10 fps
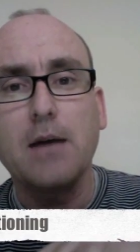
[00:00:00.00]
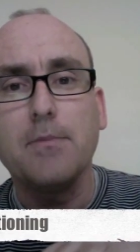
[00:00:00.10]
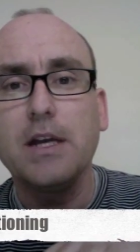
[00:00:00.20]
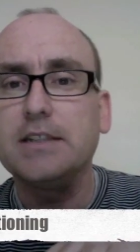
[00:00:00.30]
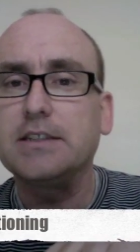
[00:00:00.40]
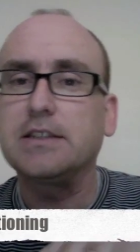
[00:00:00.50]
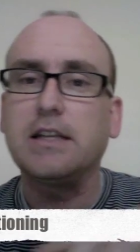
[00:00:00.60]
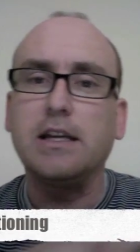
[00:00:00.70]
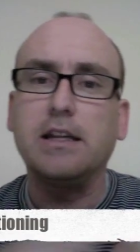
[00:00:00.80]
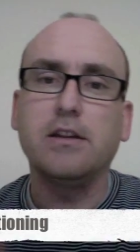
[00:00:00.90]
it's
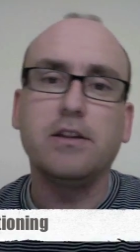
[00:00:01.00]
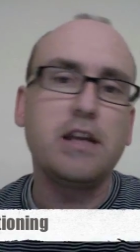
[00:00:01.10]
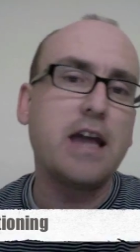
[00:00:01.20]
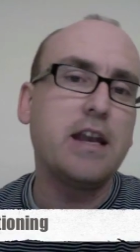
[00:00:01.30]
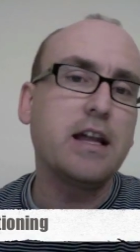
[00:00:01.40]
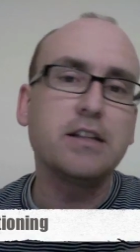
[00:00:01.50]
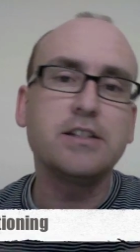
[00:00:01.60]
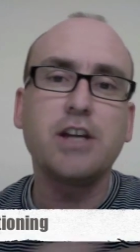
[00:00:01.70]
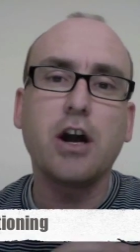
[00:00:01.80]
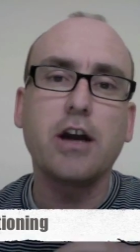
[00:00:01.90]
the
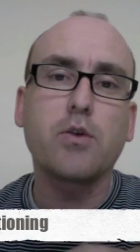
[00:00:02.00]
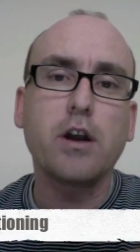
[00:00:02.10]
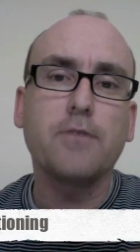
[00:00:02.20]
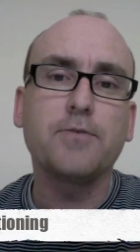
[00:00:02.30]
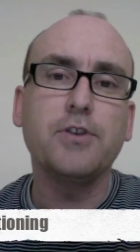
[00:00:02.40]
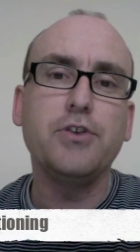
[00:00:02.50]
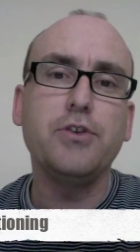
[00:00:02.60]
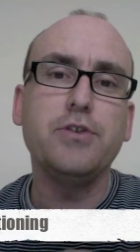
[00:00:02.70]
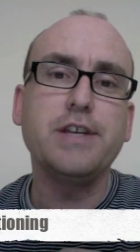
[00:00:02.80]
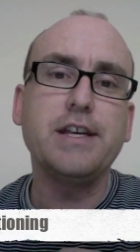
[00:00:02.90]
analogy I quite often
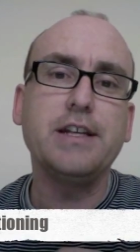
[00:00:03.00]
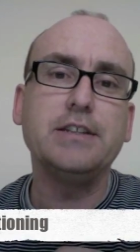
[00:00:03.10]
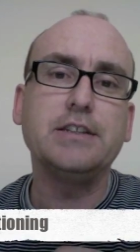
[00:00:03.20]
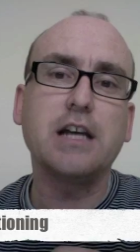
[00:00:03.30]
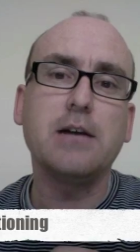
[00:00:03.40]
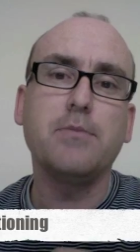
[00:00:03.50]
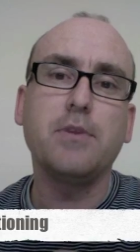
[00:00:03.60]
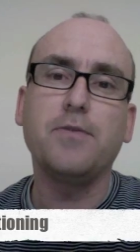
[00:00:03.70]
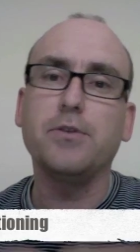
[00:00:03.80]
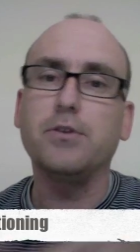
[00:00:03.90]
use is
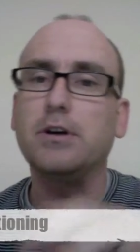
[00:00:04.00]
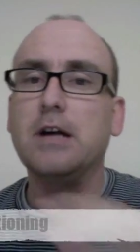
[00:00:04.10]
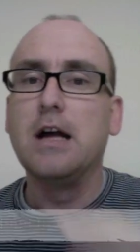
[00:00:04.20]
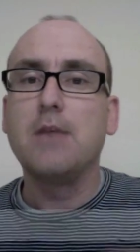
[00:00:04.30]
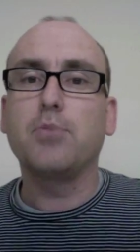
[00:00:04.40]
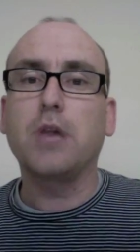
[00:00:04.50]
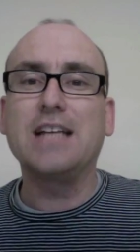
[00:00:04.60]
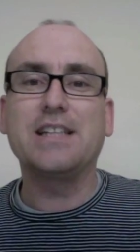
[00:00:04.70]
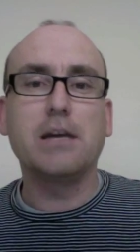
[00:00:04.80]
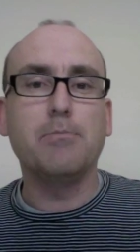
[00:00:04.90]
if you're
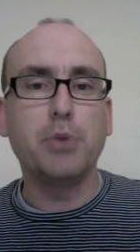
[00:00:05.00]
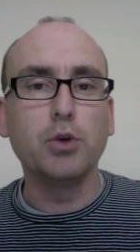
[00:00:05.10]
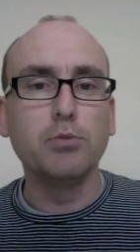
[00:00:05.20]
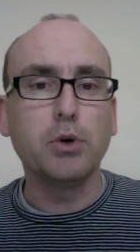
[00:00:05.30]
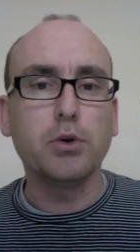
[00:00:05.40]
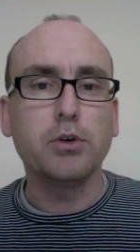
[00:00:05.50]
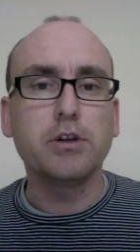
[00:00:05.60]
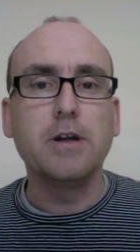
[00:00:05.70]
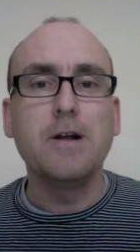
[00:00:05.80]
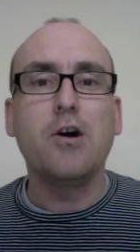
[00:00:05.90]
placing a
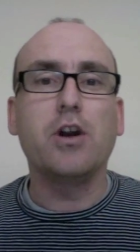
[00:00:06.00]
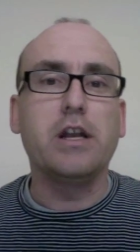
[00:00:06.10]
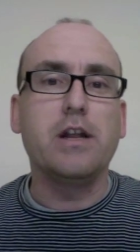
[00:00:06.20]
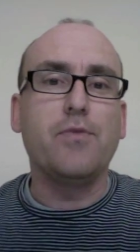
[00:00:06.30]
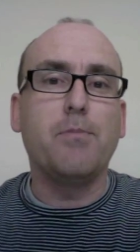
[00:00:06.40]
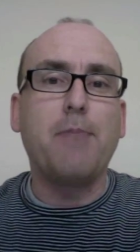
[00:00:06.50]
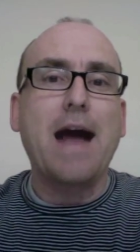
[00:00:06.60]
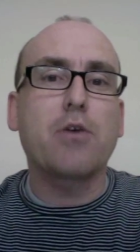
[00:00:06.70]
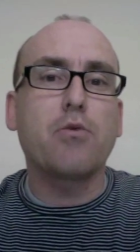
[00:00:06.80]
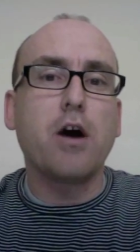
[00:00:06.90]
billboard on the
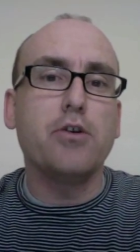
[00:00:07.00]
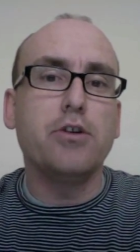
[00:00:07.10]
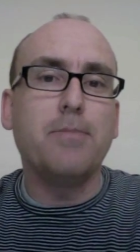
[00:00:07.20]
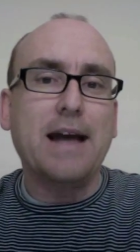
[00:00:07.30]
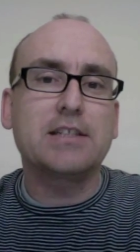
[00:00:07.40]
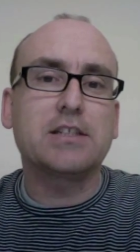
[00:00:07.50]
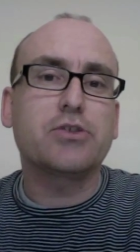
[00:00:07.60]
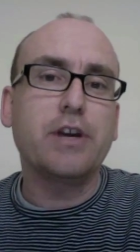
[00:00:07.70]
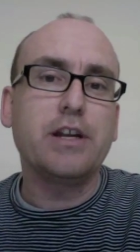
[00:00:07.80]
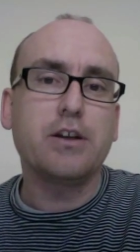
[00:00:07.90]
back road, the back
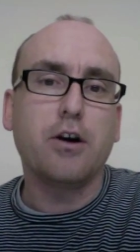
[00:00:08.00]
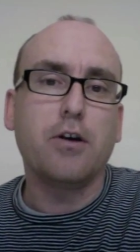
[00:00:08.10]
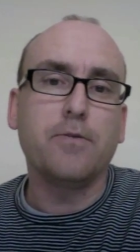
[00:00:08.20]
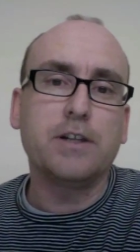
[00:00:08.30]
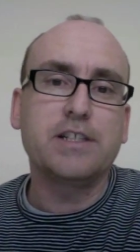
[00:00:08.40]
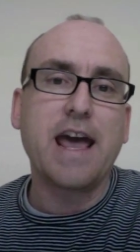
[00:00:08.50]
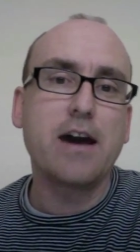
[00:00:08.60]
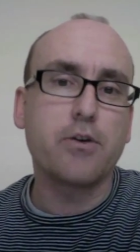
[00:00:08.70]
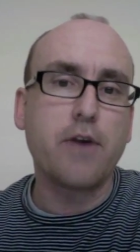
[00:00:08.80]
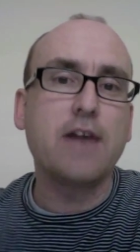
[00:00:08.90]
street of a
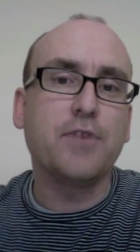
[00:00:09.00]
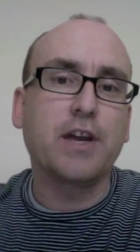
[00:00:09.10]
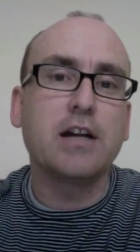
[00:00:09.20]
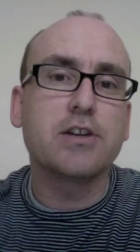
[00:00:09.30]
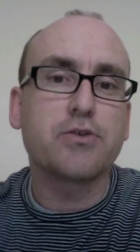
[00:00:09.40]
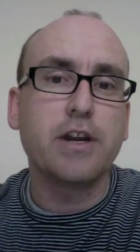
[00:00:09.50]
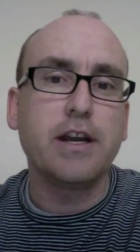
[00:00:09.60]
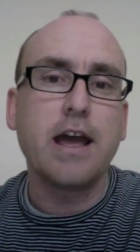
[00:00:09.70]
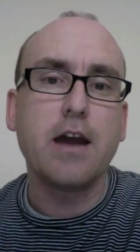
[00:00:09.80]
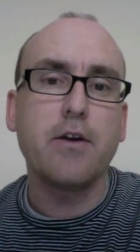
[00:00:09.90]
town or out in the
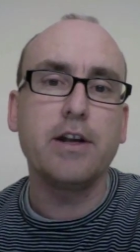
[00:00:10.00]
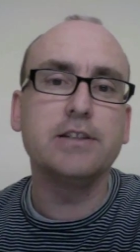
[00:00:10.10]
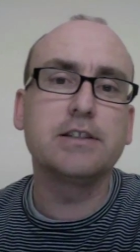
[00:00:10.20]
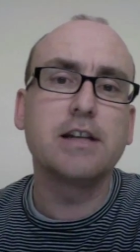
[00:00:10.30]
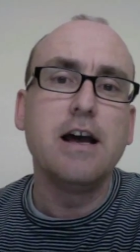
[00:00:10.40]
country areas,